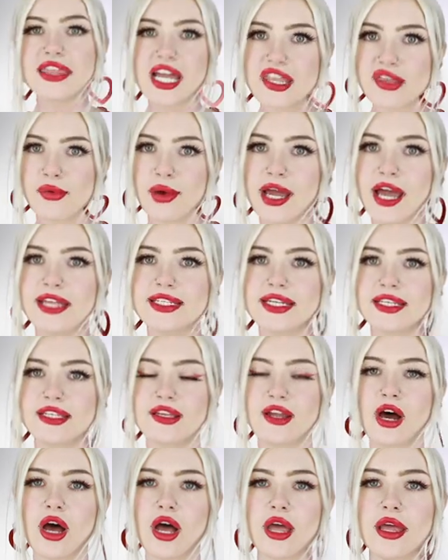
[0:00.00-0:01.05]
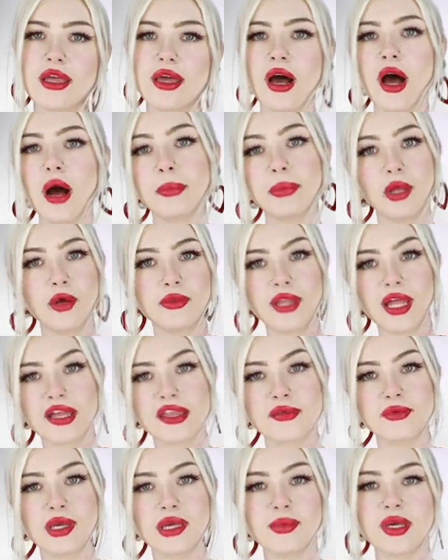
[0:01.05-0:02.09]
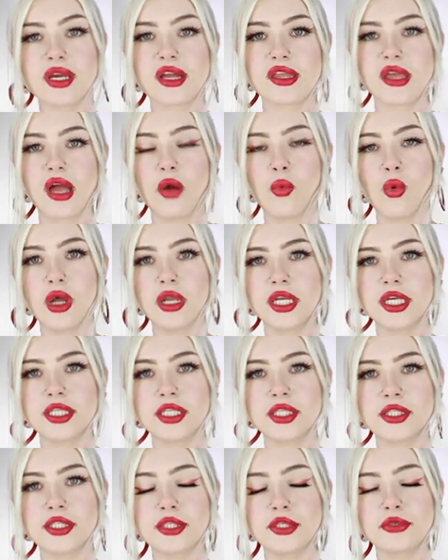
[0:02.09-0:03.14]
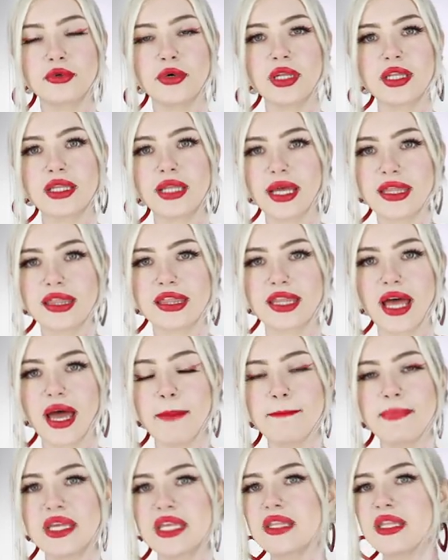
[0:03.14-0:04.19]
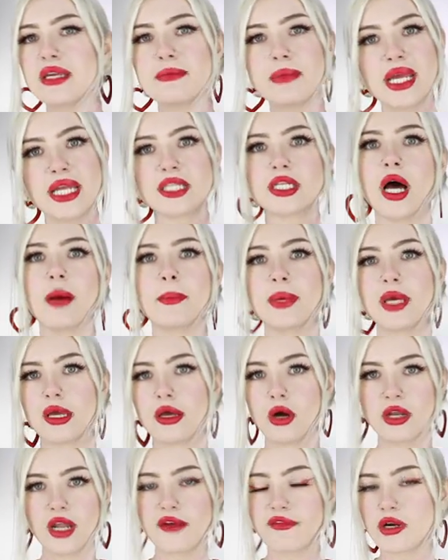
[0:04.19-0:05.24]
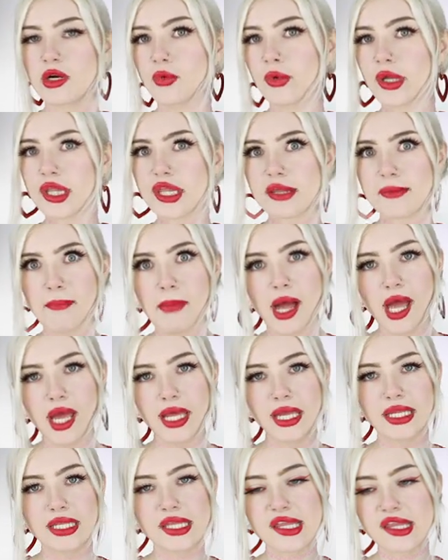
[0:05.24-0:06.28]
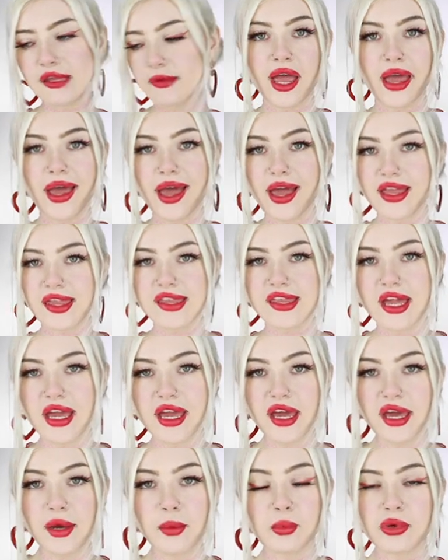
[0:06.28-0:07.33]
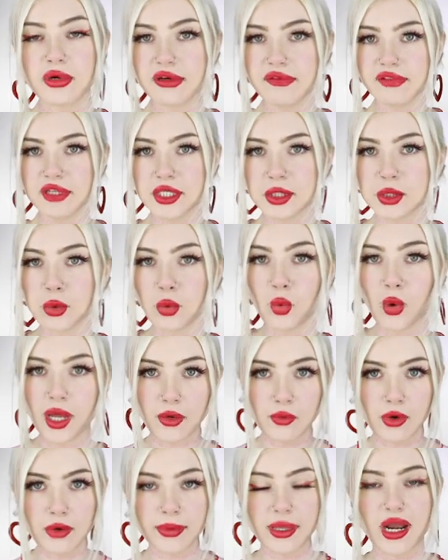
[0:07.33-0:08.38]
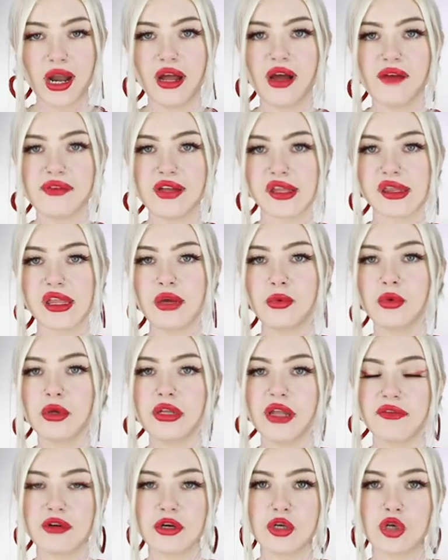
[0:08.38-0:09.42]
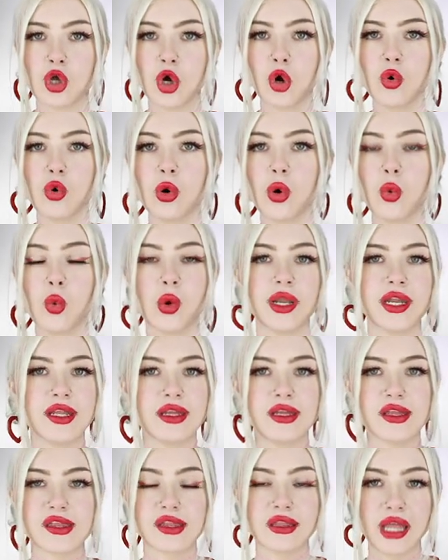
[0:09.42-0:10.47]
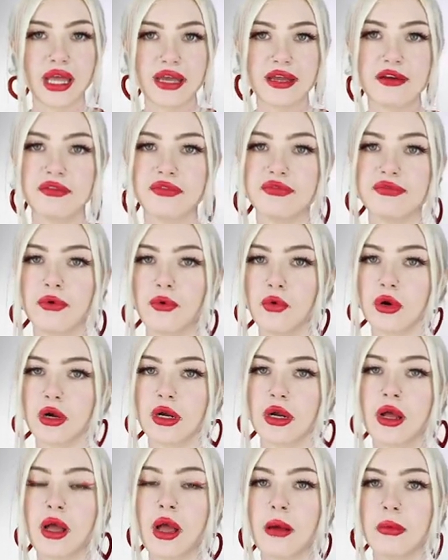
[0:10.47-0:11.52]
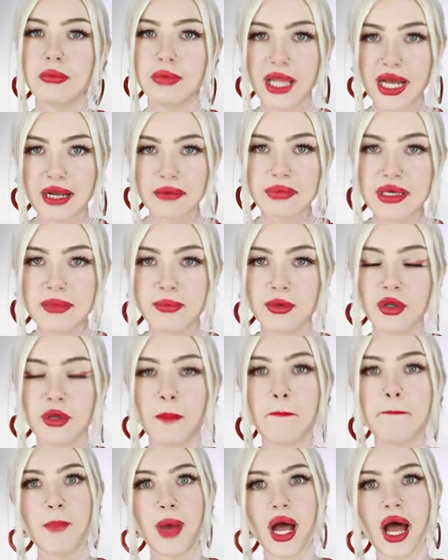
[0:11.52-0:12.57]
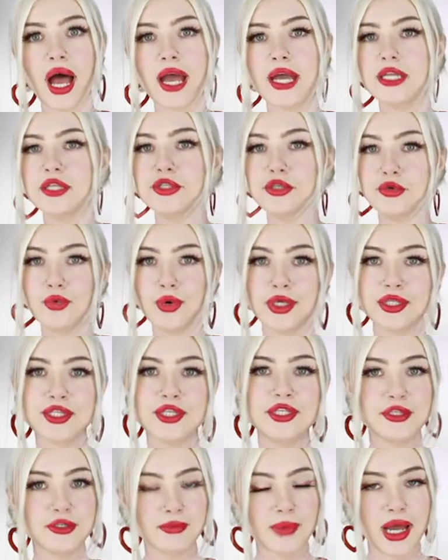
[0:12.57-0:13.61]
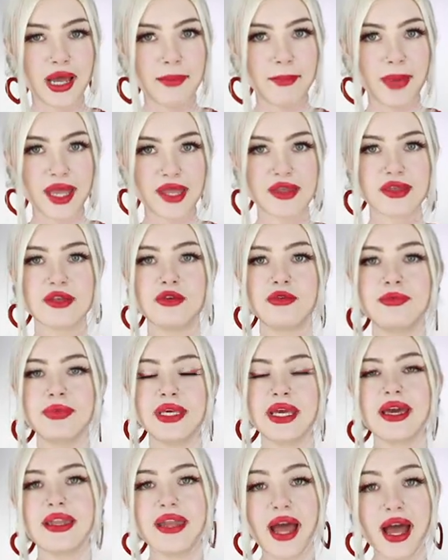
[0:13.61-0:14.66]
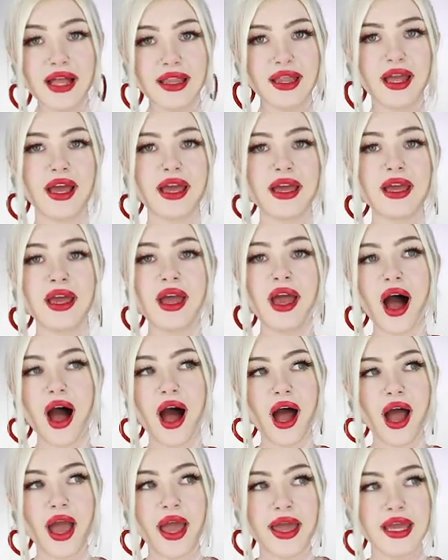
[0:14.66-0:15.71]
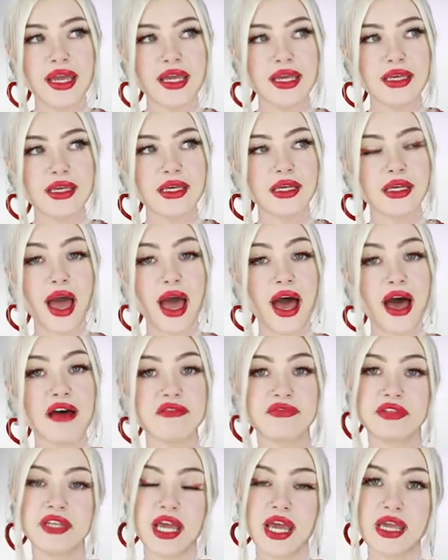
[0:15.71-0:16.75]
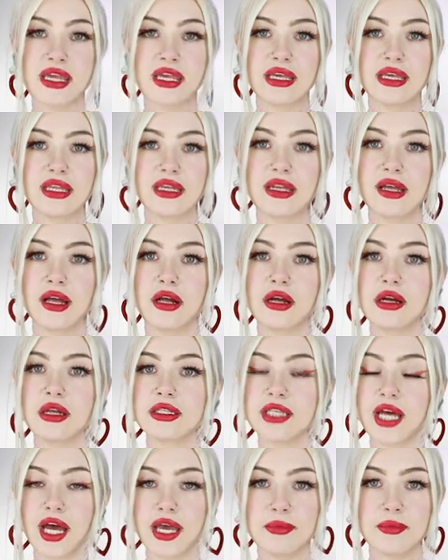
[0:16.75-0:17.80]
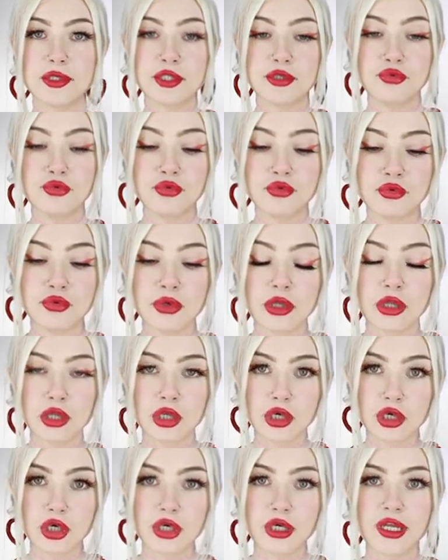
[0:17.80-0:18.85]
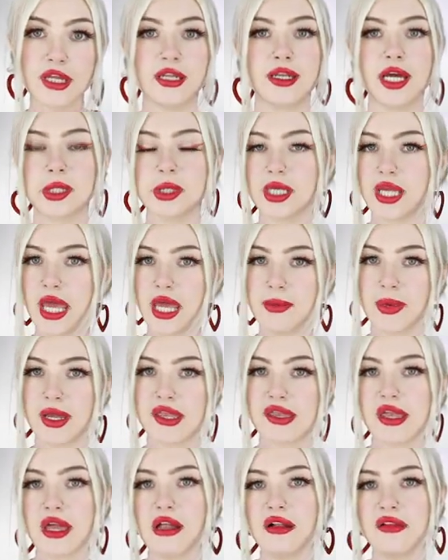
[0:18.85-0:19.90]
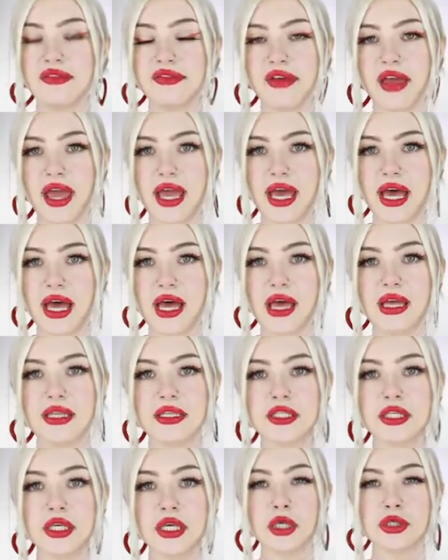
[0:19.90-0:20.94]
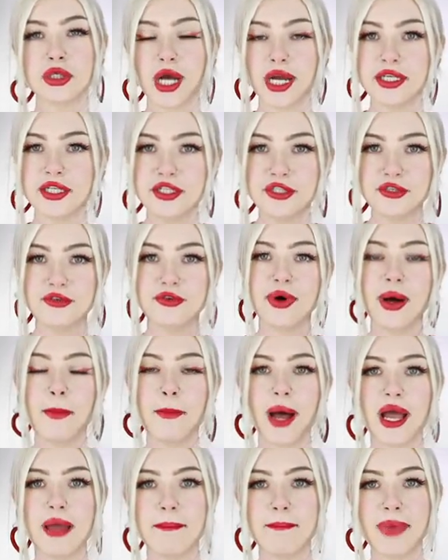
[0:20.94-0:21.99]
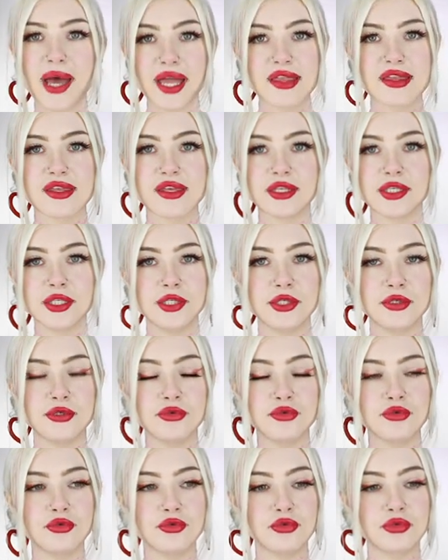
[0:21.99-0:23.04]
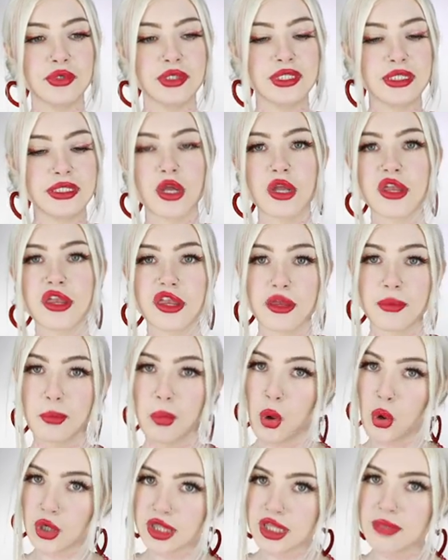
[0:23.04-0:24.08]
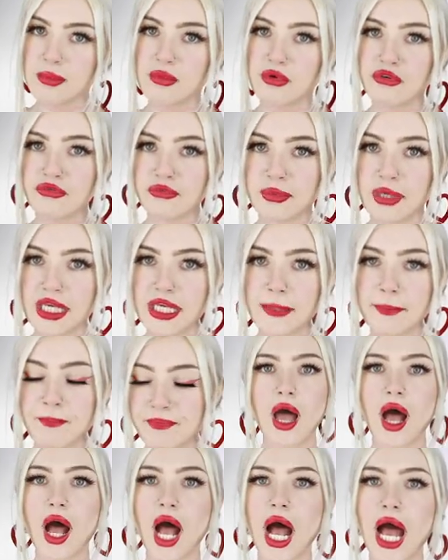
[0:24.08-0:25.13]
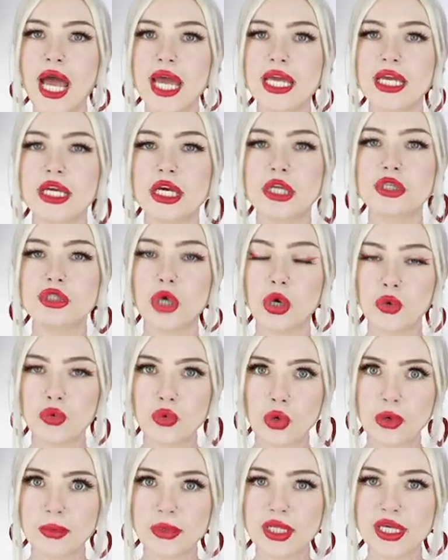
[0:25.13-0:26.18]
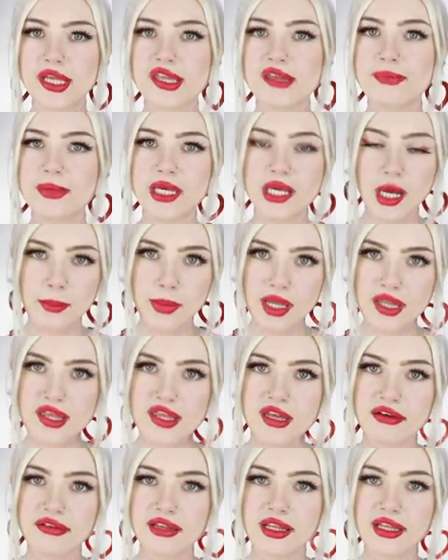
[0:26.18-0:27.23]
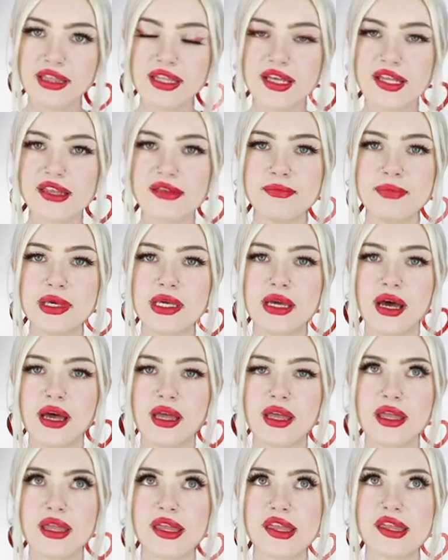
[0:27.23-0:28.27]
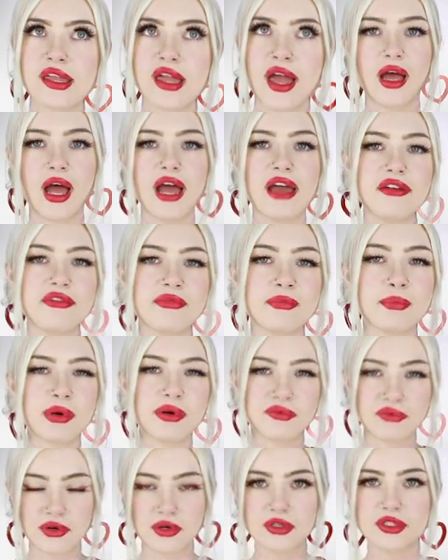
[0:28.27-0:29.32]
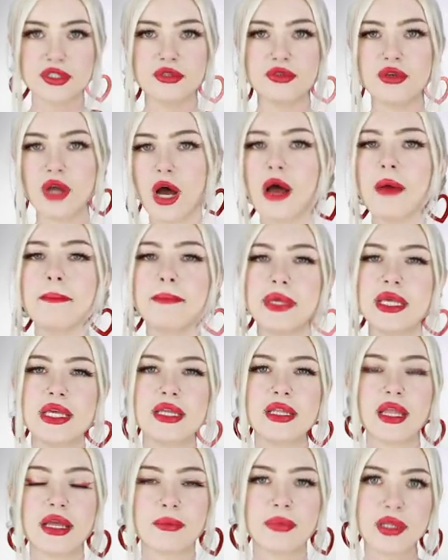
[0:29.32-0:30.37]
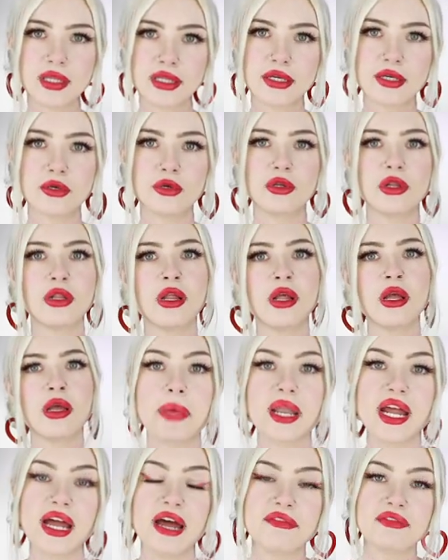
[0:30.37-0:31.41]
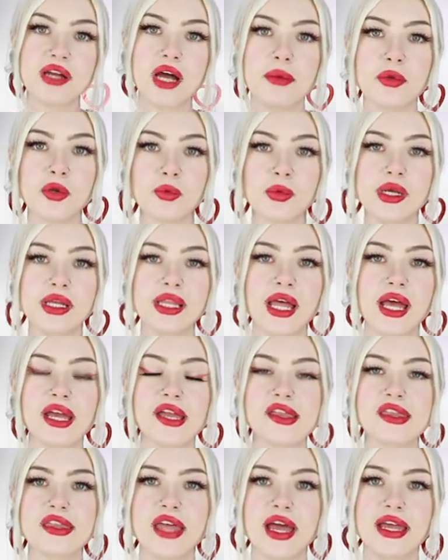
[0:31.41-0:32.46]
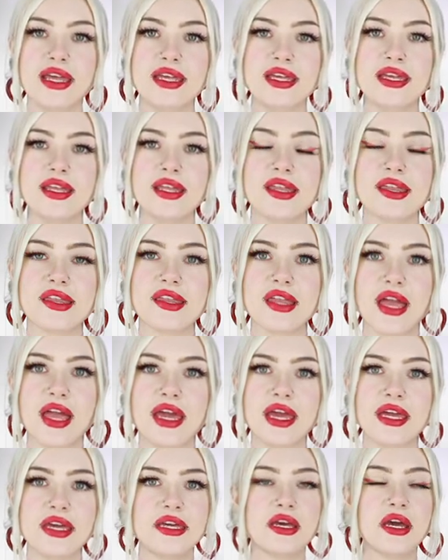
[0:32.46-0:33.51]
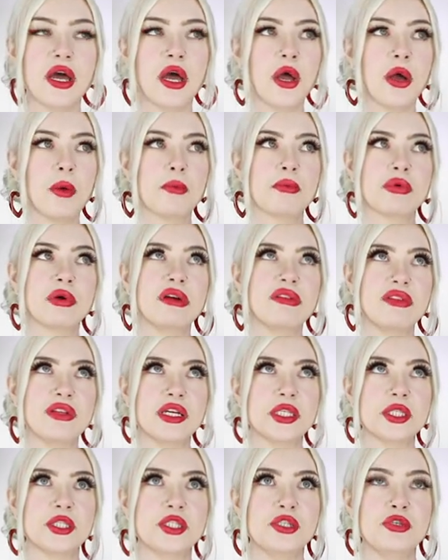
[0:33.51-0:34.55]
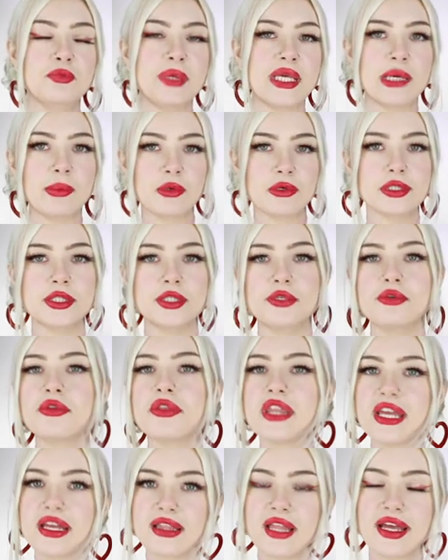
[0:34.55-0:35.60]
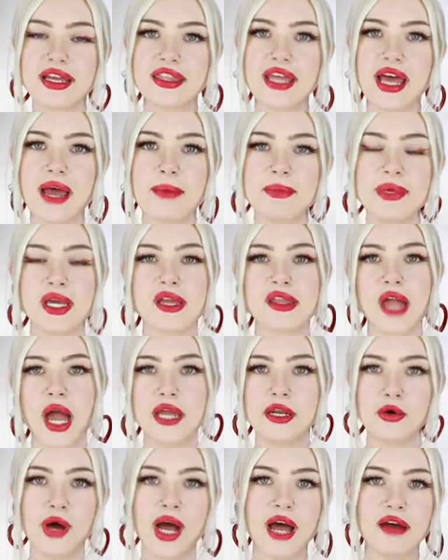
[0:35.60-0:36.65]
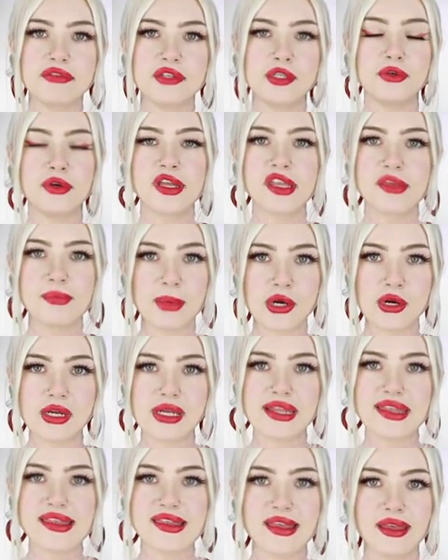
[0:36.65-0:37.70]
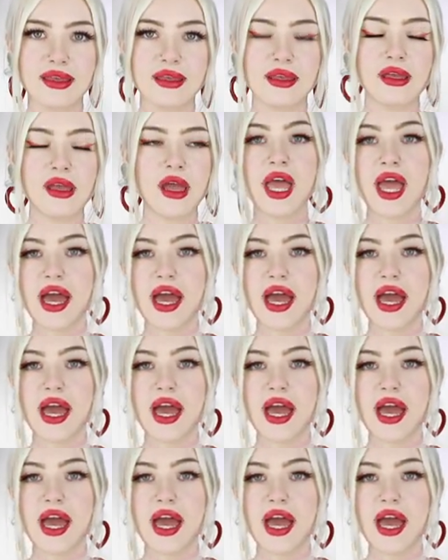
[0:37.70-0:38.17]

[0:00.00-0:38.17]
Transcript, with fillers: That's why I did not upload last week because I wanted to let that be the main topic on everyone's minds. As a privileged white woman, I obviously will never know what it is like for black people, but I do want to do my best to be an ally. I have taken time to learn and educate myself and try to do my best to support the movement I don't normally speak up on stuff like this because I've preferred to not be like political, but I have come to realize that it is a privilege to be able to think like that because I don't have to experience it.